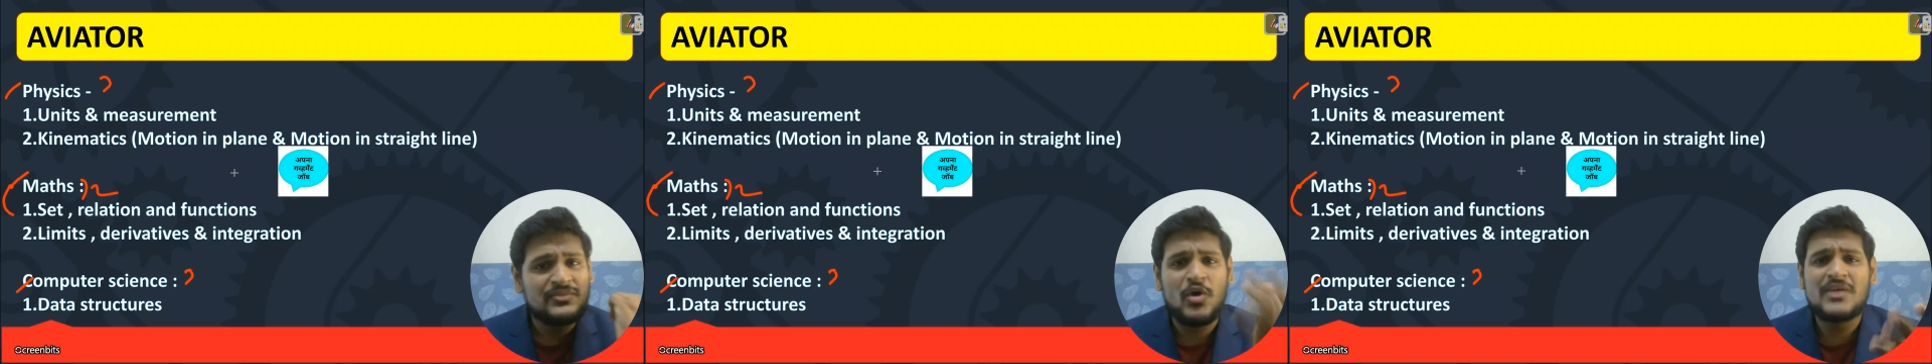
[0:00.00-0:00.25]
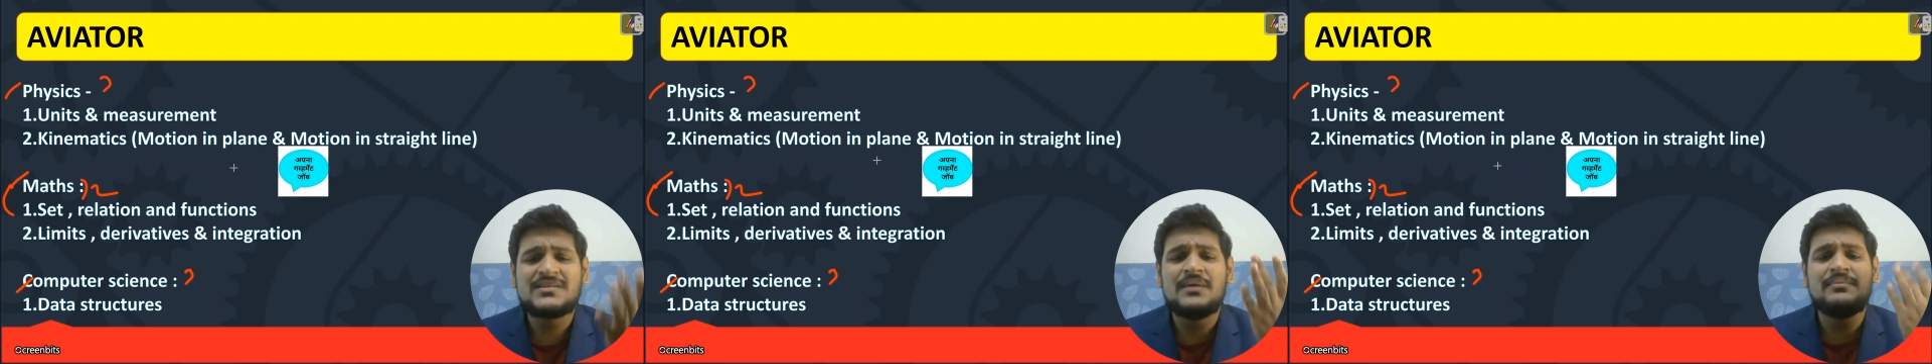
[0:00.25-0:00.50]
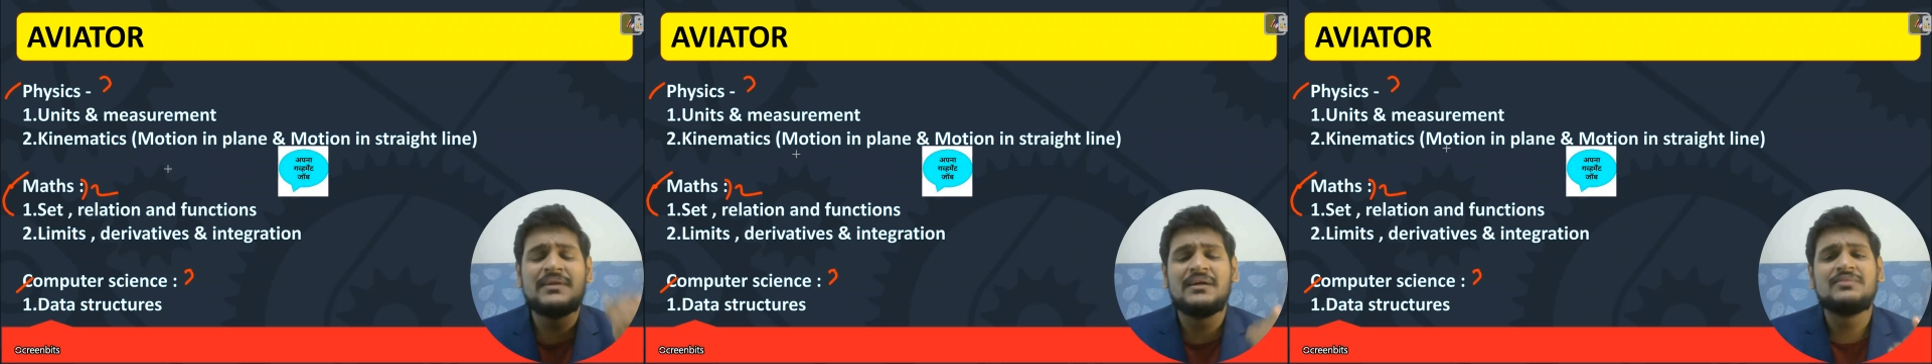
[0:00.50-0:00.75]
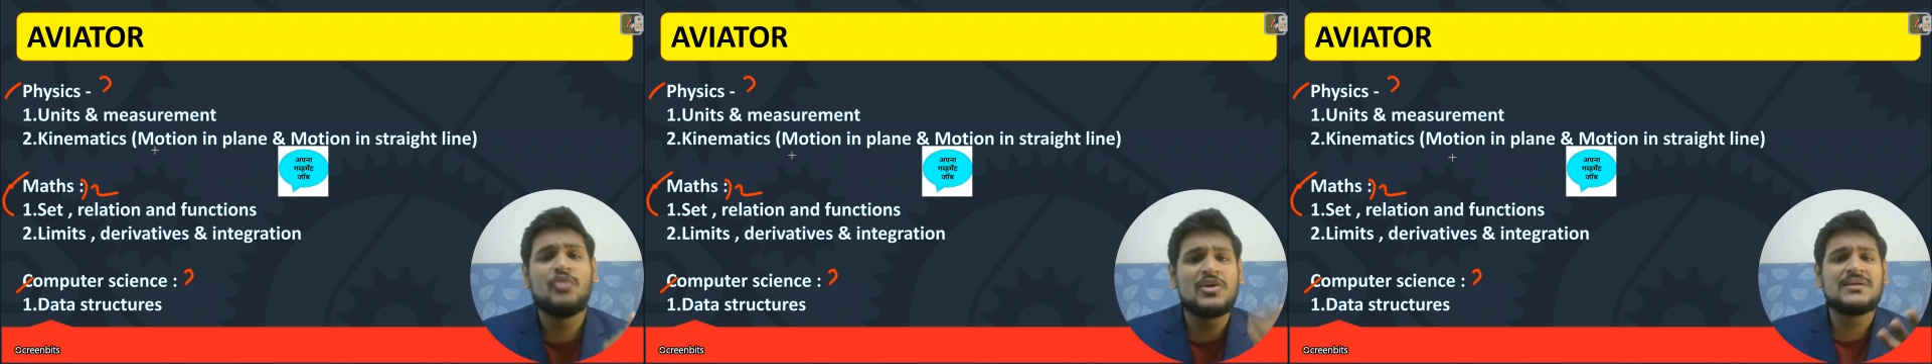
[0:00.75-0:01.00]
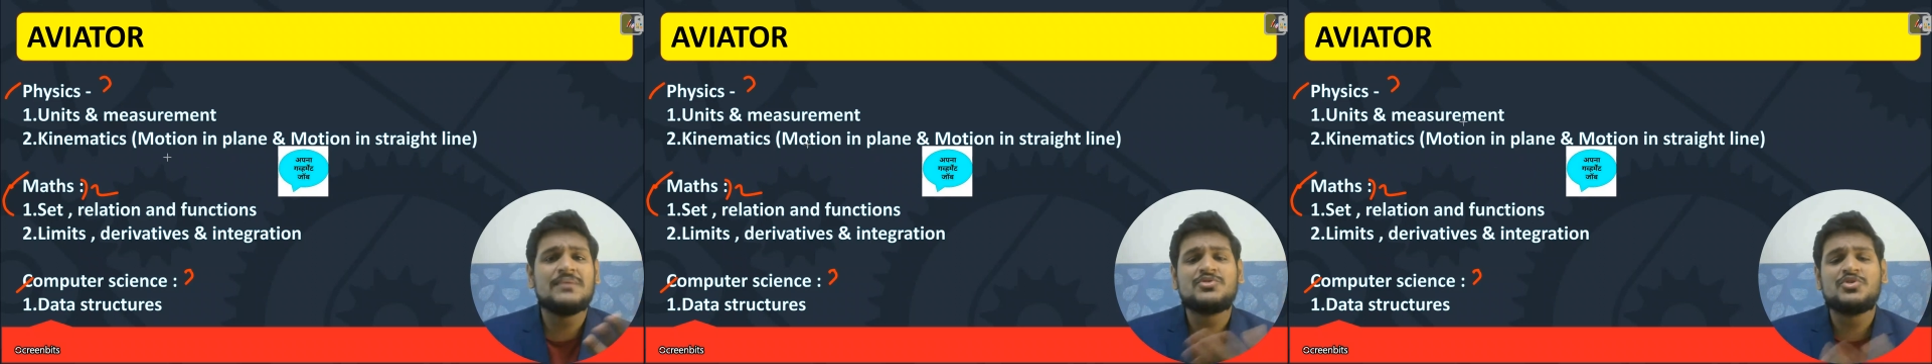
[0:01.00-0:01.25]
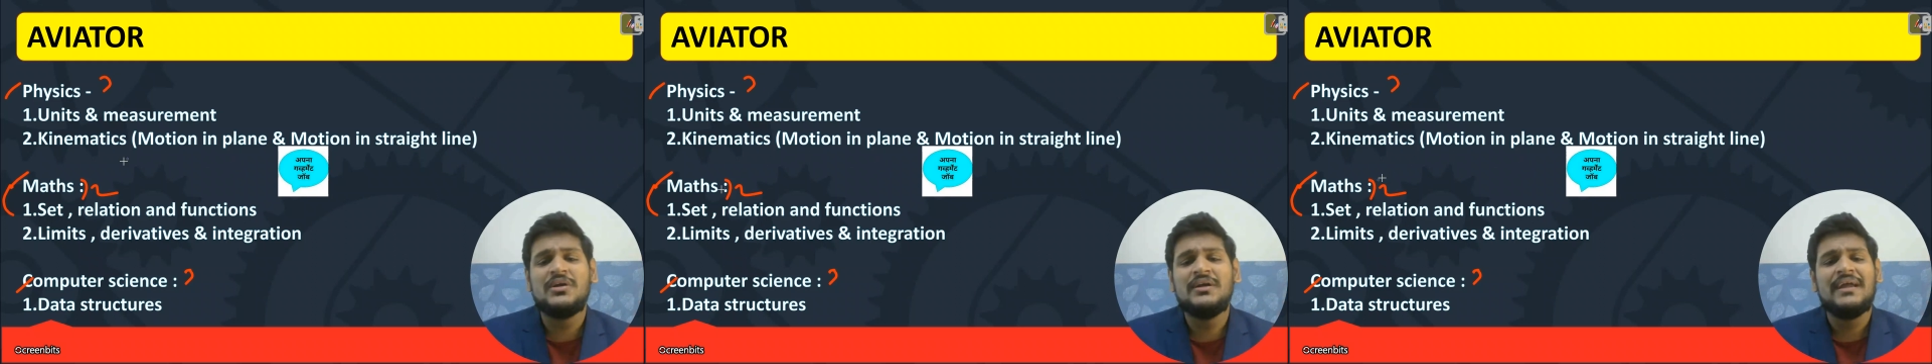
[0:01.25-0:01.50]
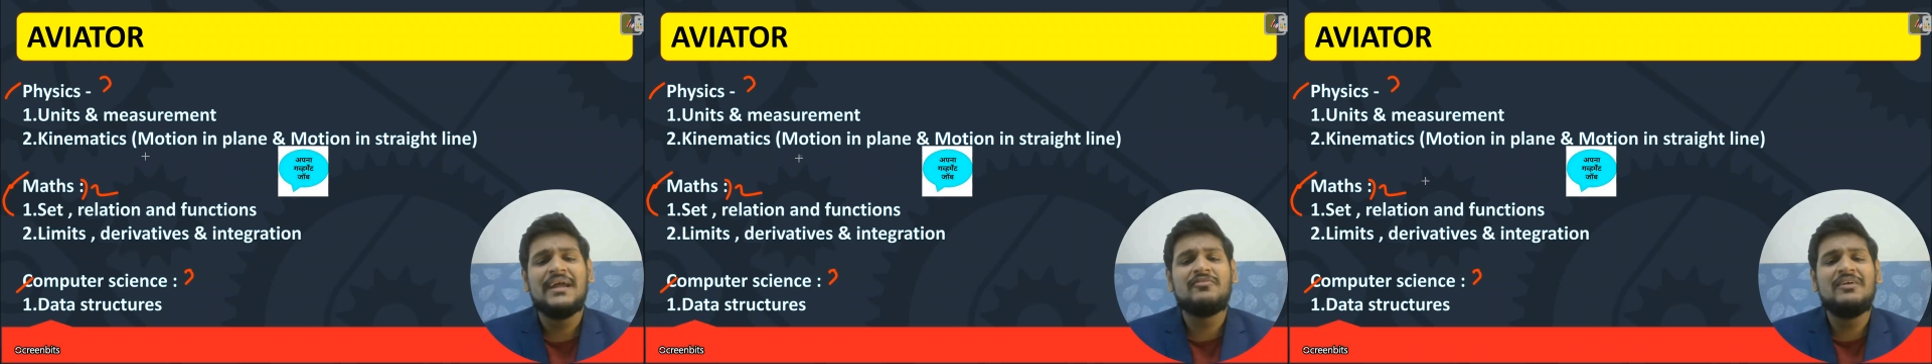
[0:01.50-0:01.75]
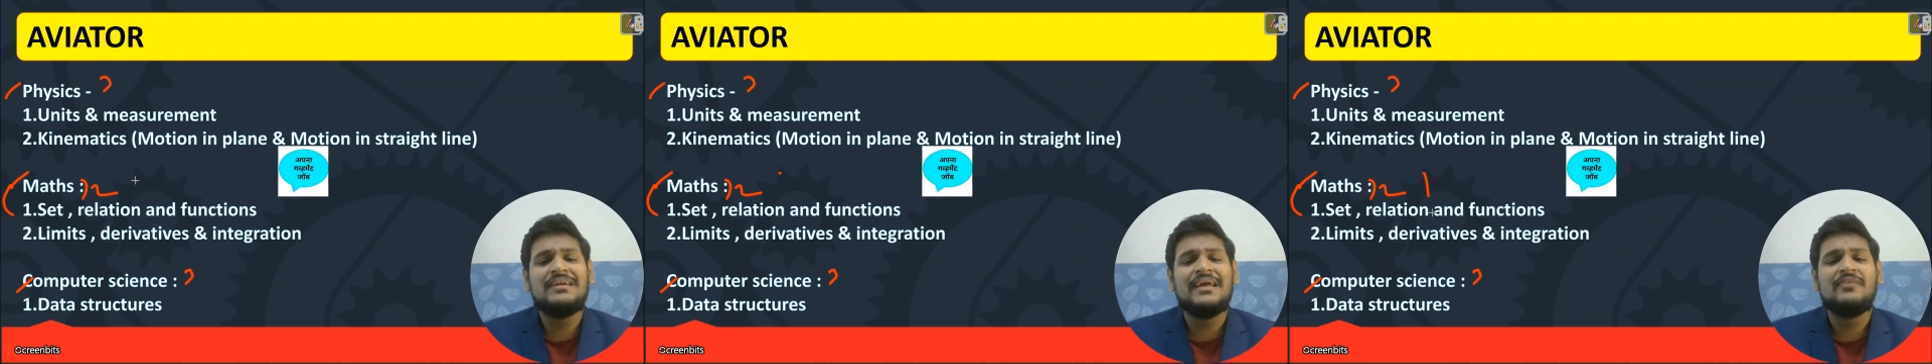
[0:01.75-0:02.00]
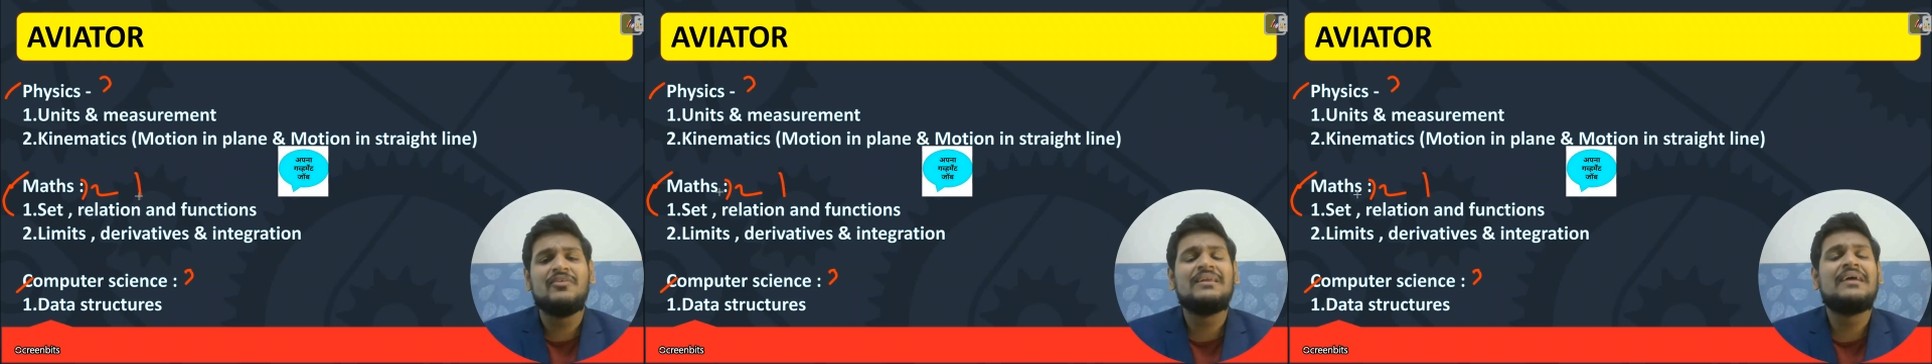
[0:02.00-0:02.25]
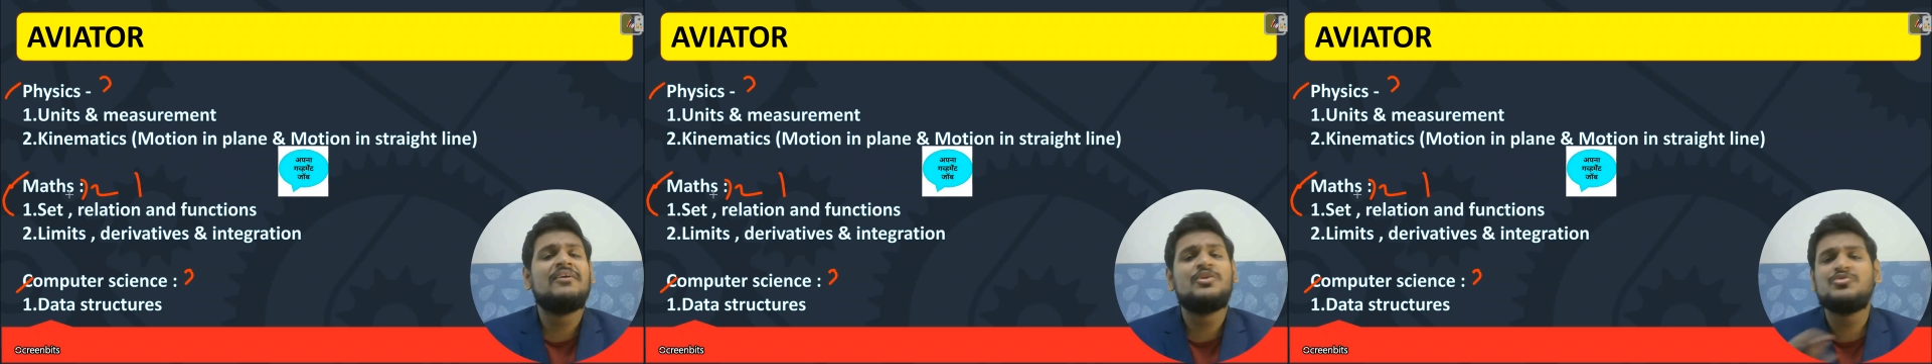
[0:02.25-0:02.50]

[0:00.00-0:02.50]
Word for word: for some for some student it will take one hour